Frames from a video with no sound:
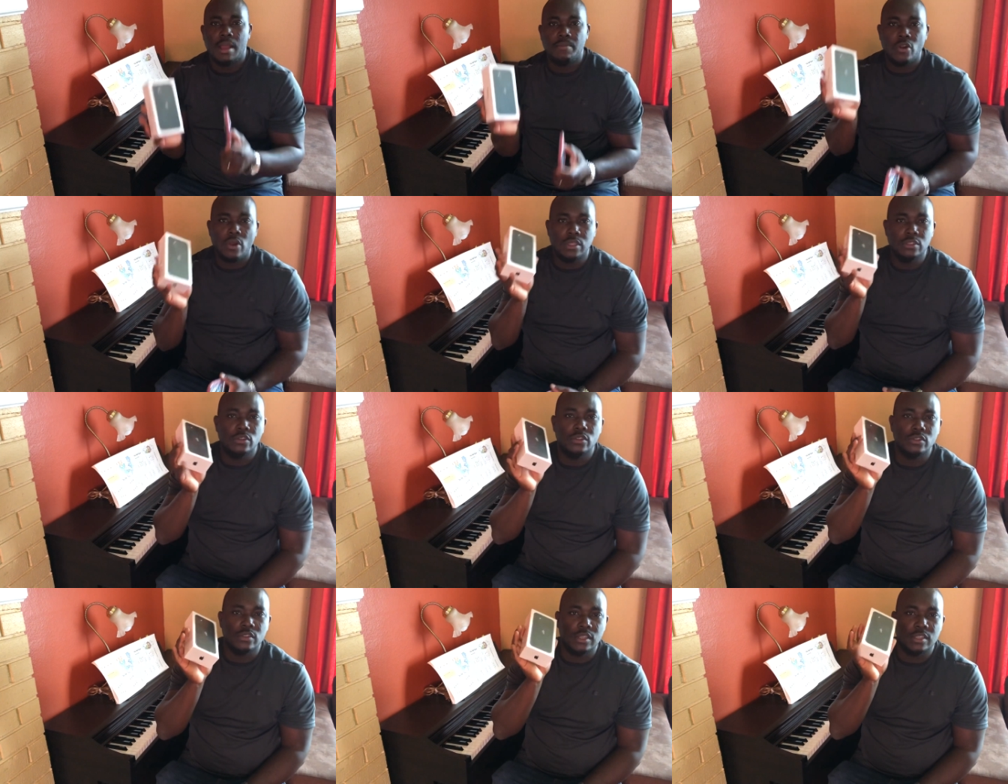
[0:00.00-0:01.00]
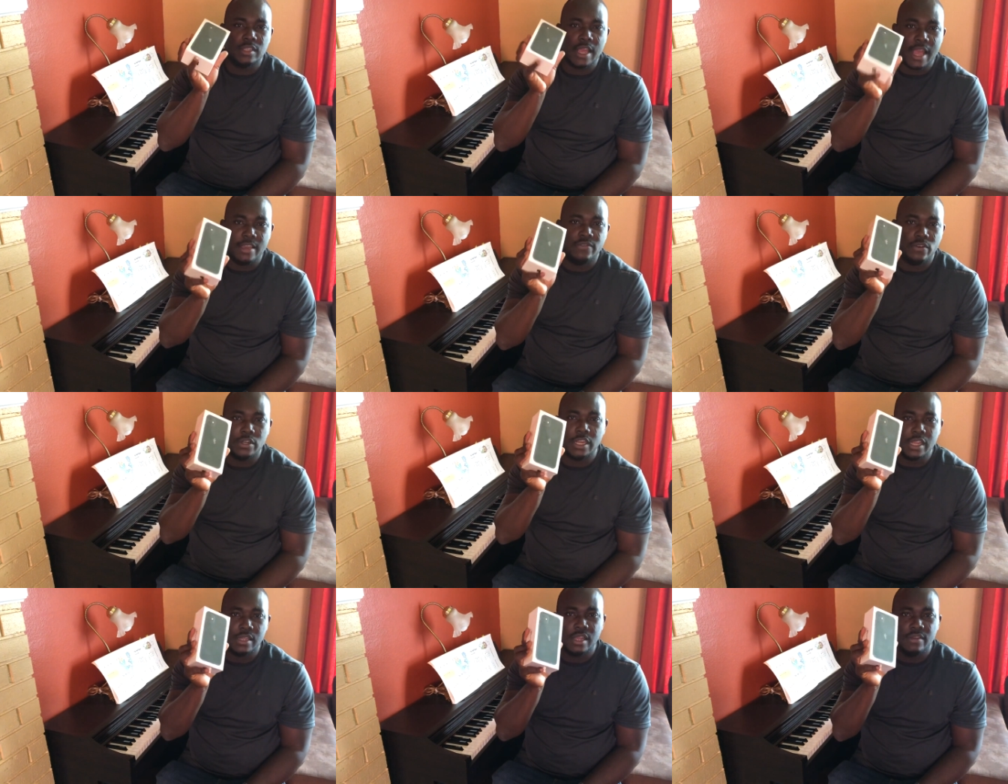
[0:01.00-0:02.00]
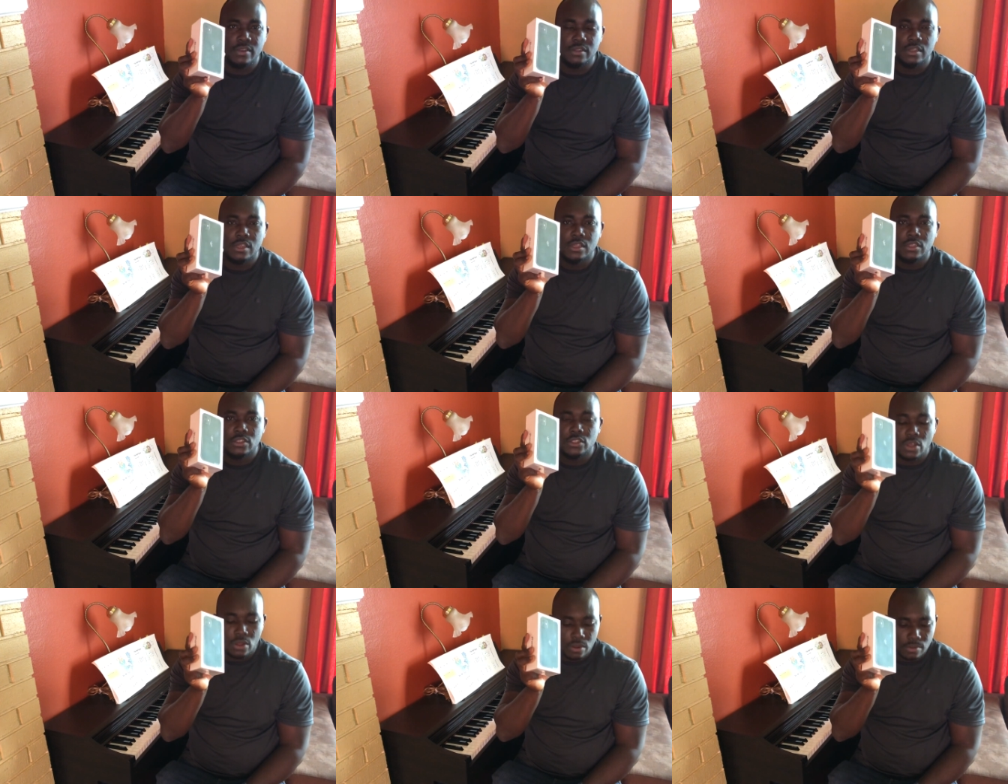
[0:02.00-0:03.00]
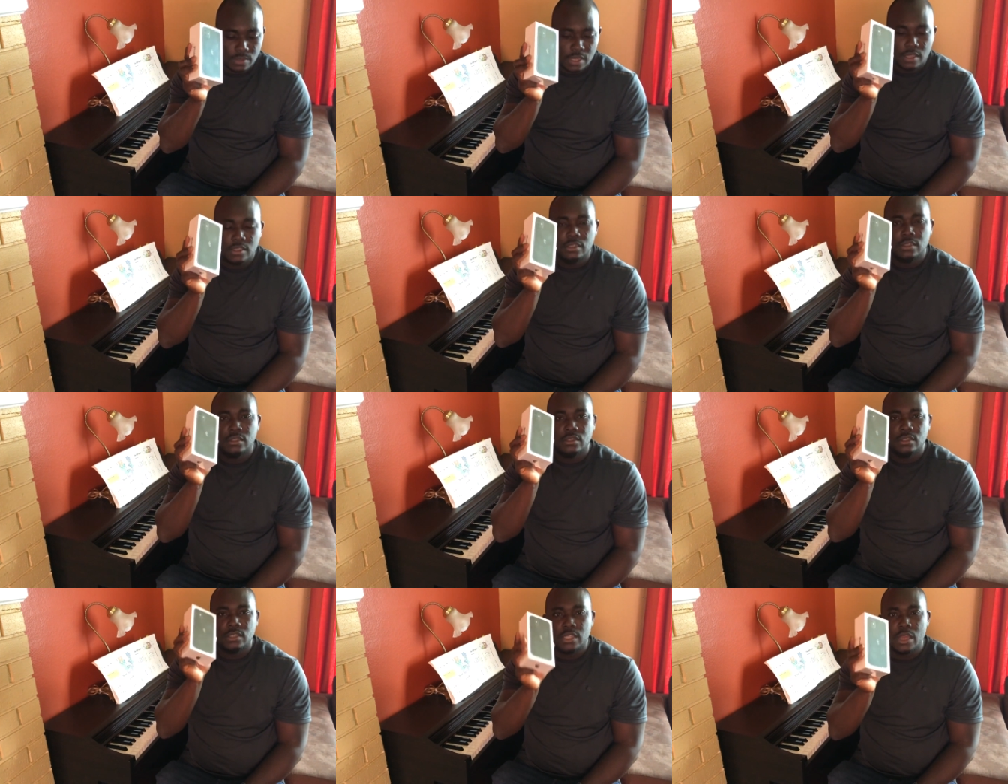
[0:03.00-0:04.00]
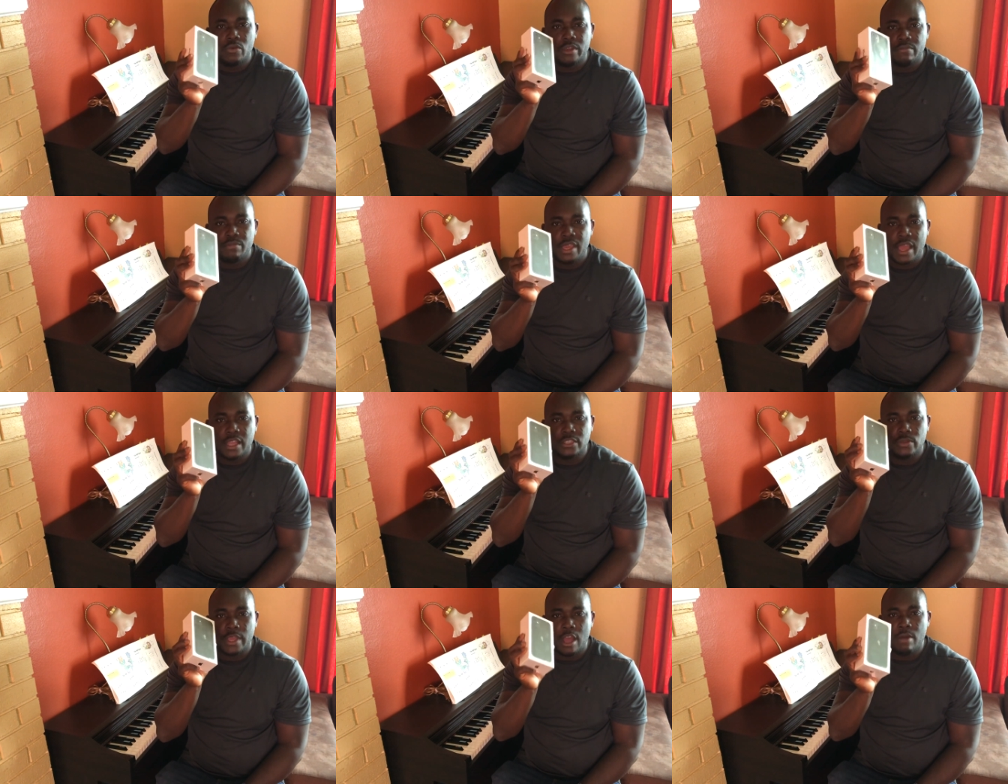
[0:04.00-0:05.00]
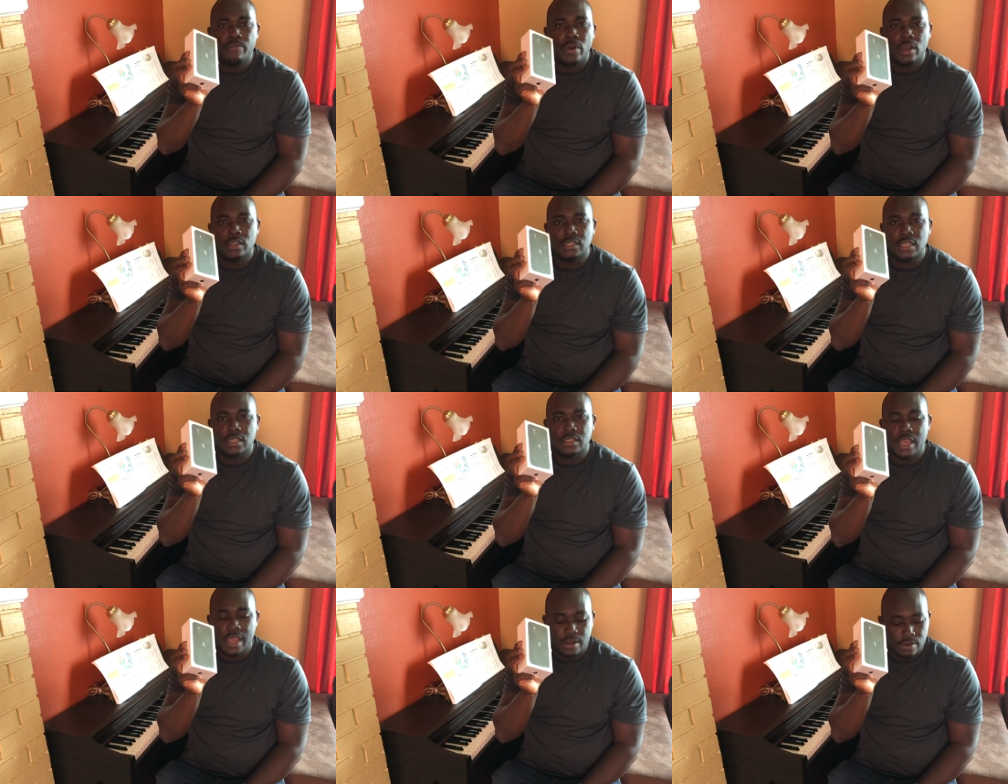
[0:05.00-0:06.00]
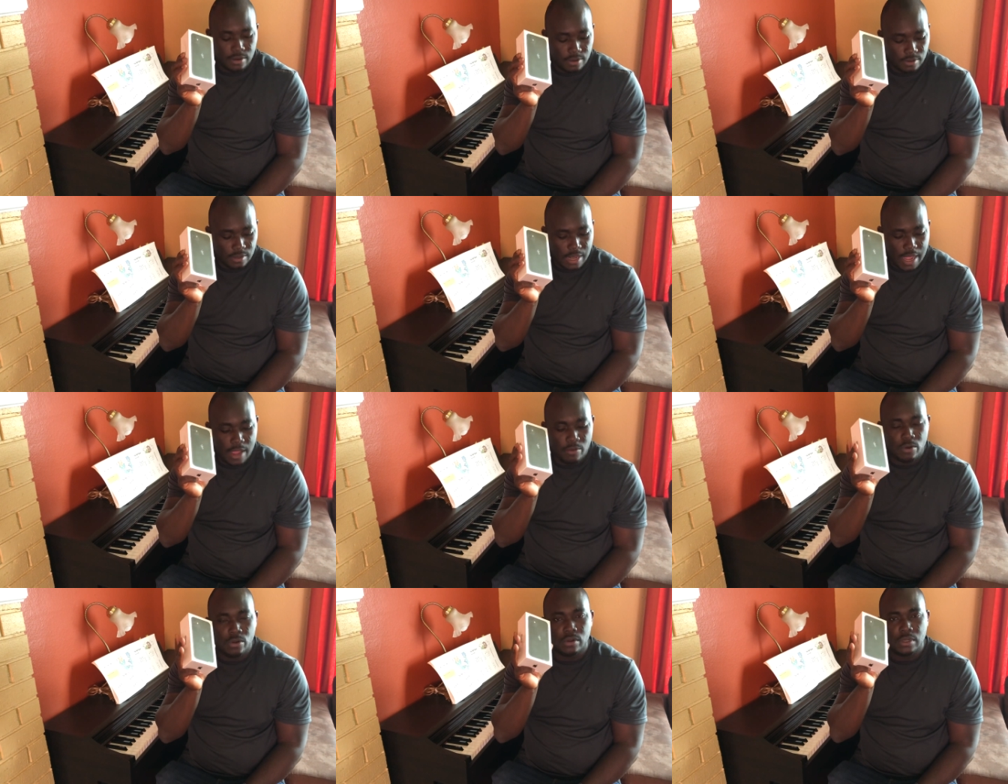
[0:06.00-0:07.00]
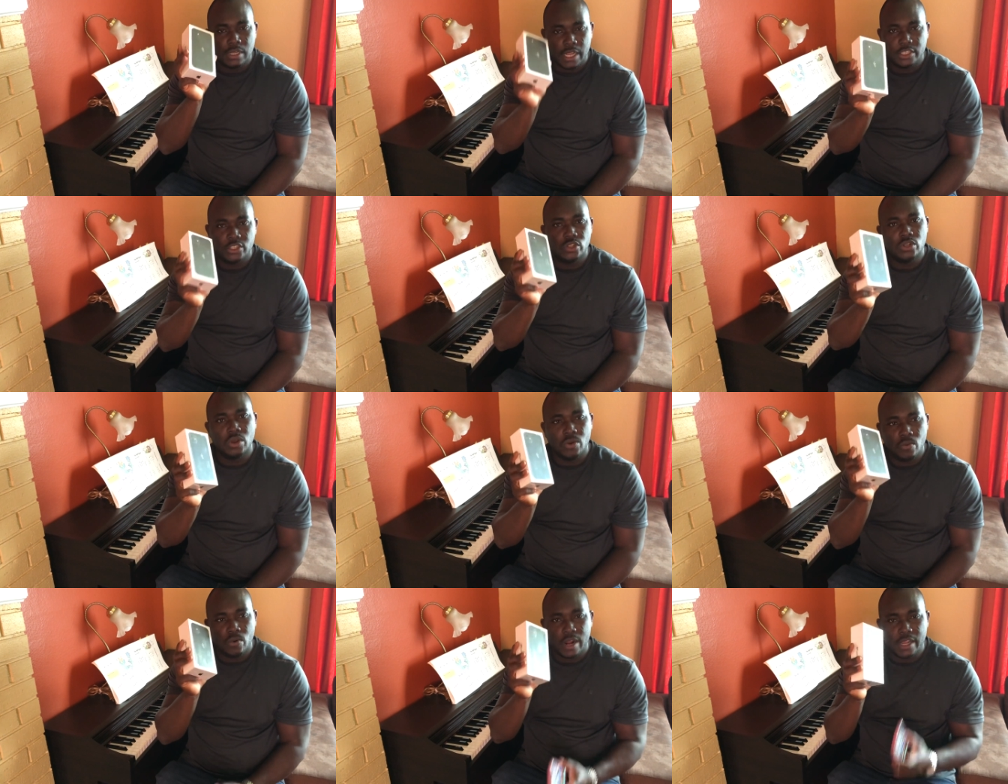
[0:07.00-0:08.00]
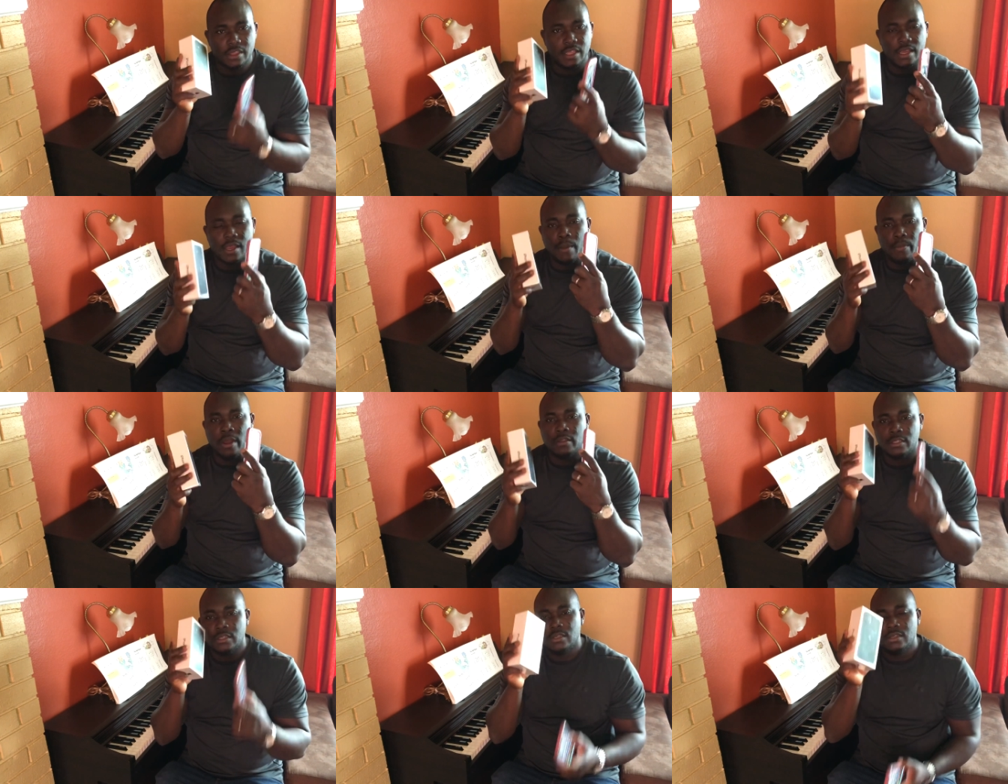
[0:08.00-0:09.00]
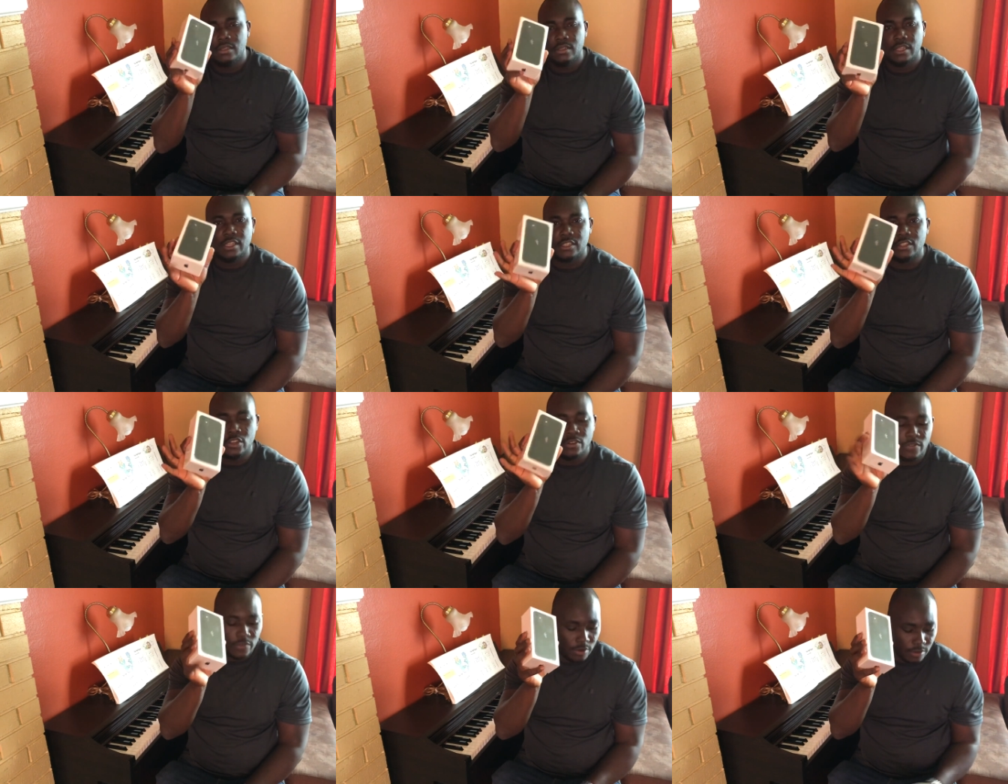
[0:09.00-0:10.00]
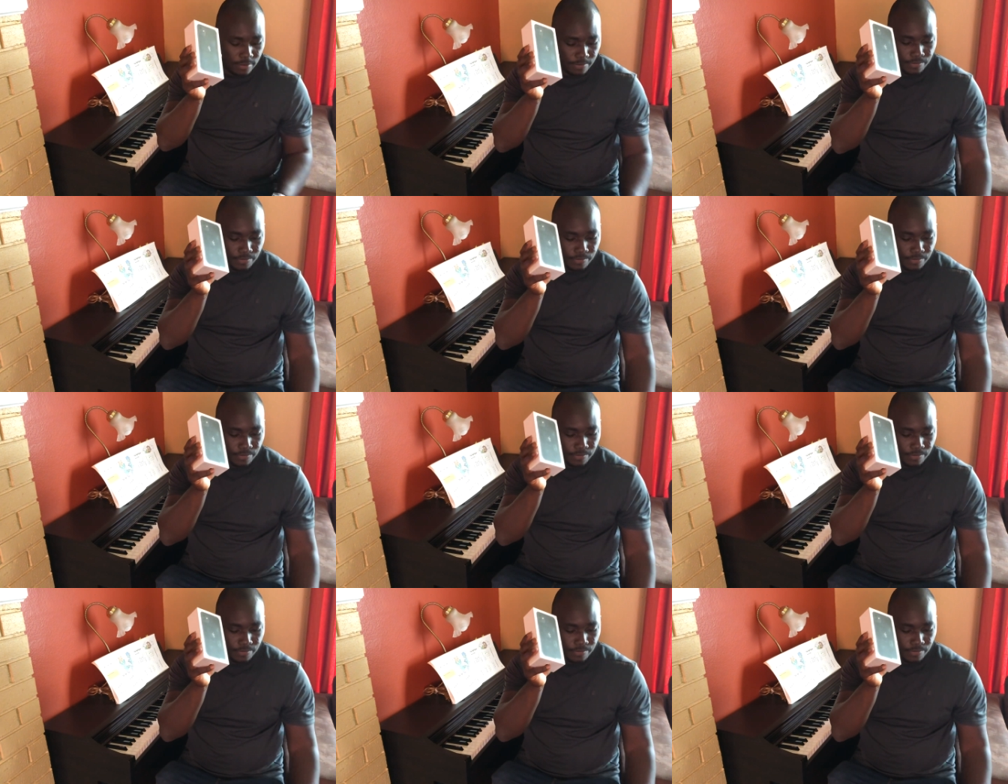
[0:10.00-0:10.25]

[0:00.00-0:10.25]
I'm going to use this iPhone 11. So stay with me as we unbox it, and I will let you know what I think about this new phone.